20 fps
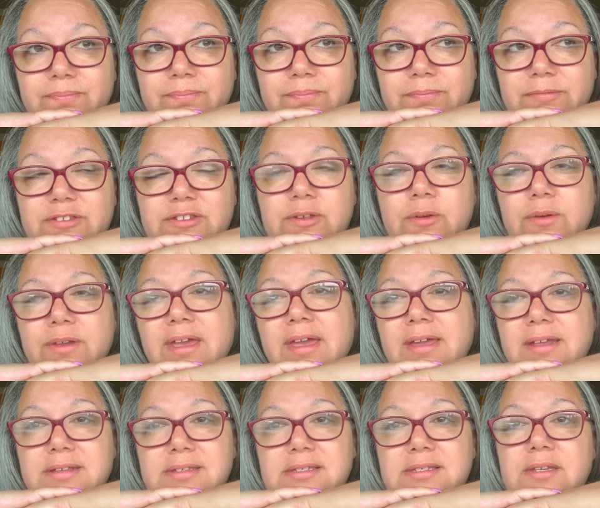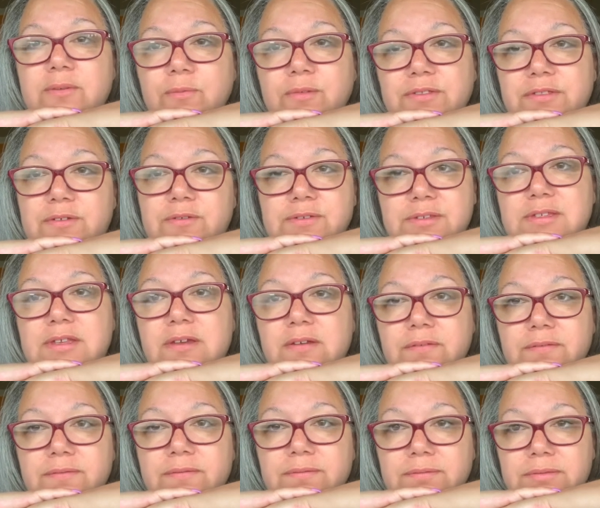It's okay to sit with
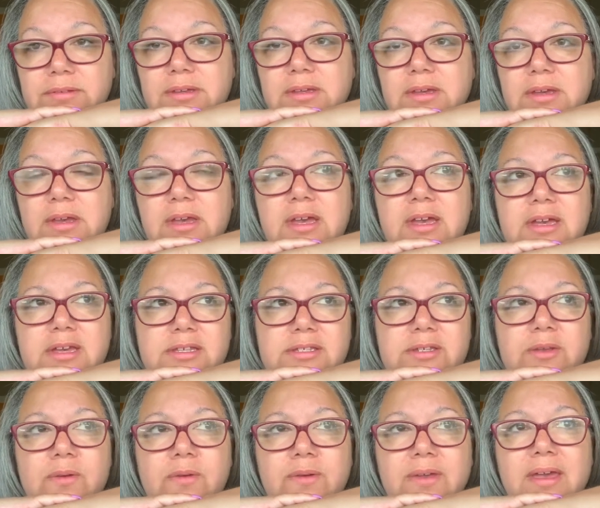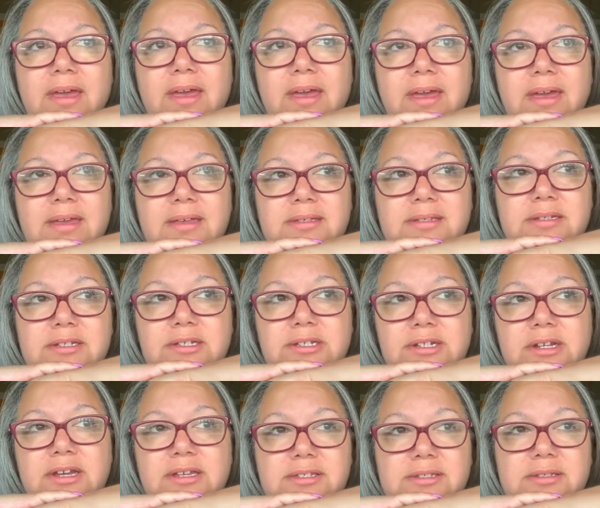yourself. It's okay to
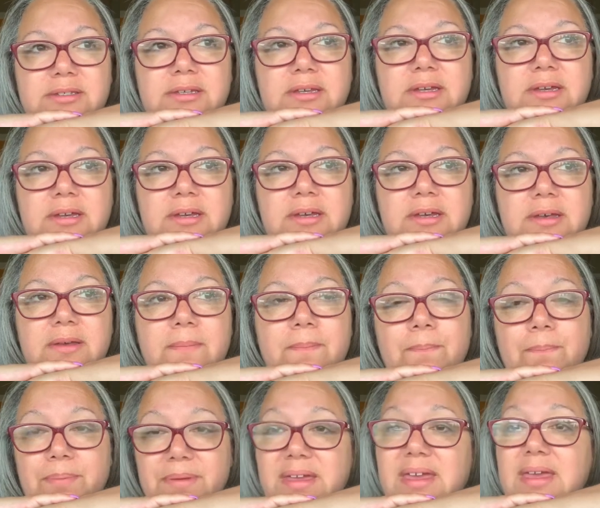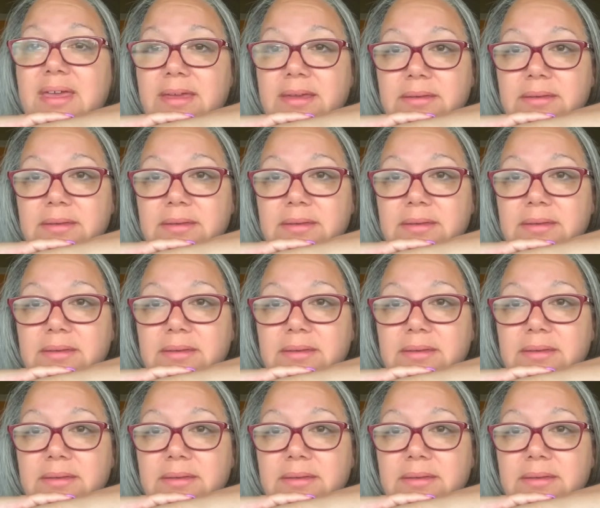just be